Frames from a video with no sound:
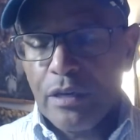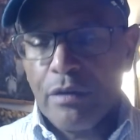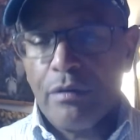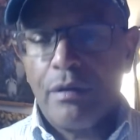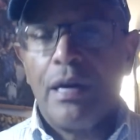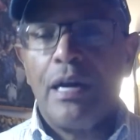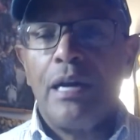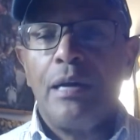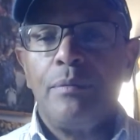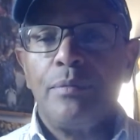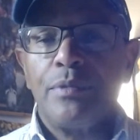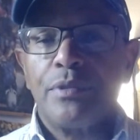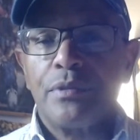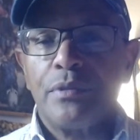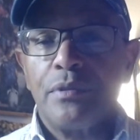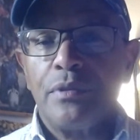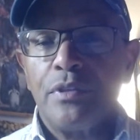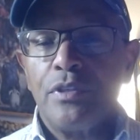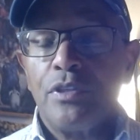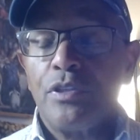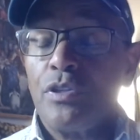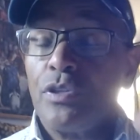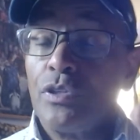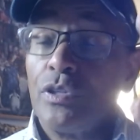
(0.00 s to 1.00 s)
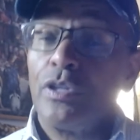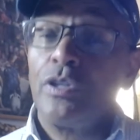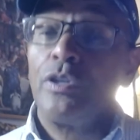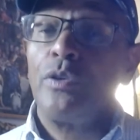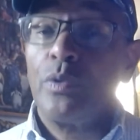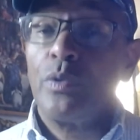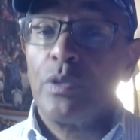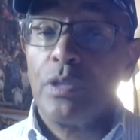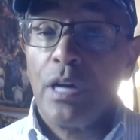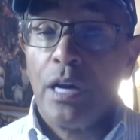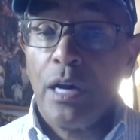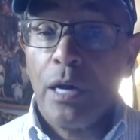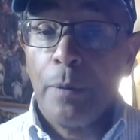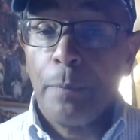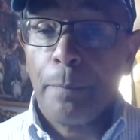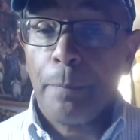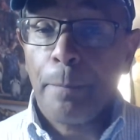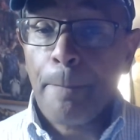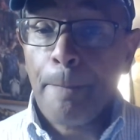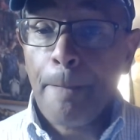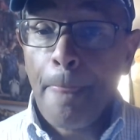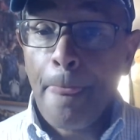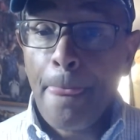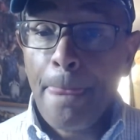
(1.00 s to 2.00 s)
Grimes to Utah.
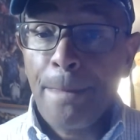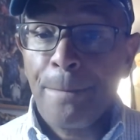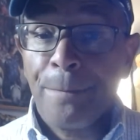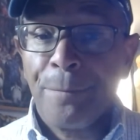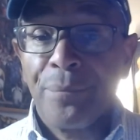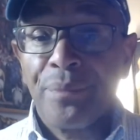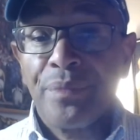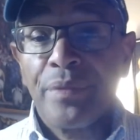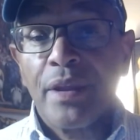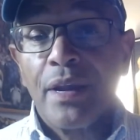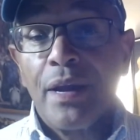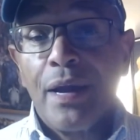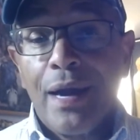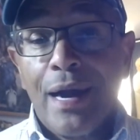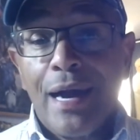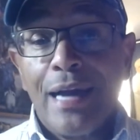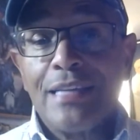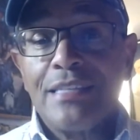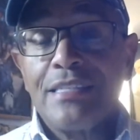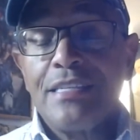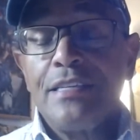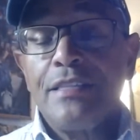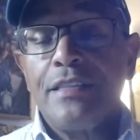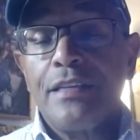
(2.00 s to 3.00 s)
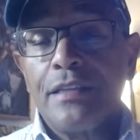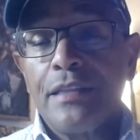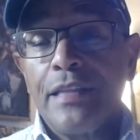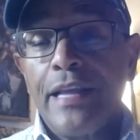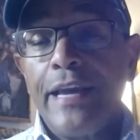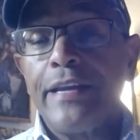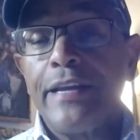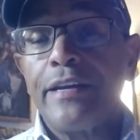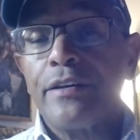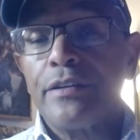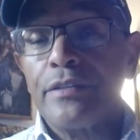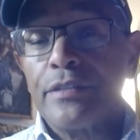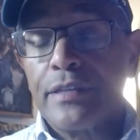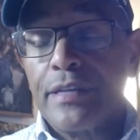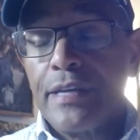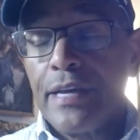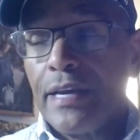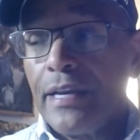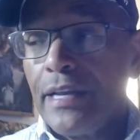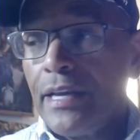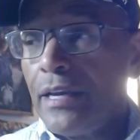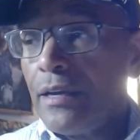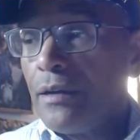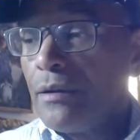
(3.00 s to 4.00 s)
I see the Lakers
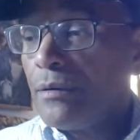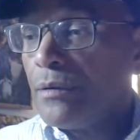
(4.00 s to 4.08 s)
getting